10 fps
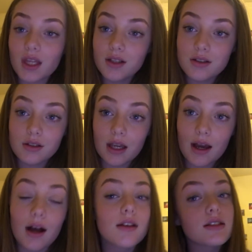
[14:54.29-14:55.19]
So
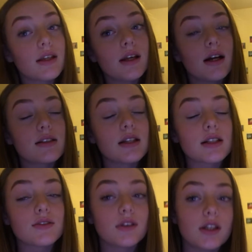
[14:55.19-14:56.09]
yeah, I'll see you guys
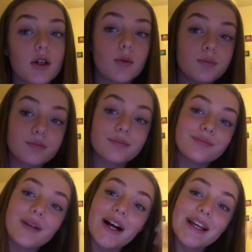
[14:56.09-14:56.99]
next video.
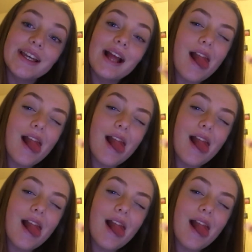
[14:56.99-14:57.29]
Bye.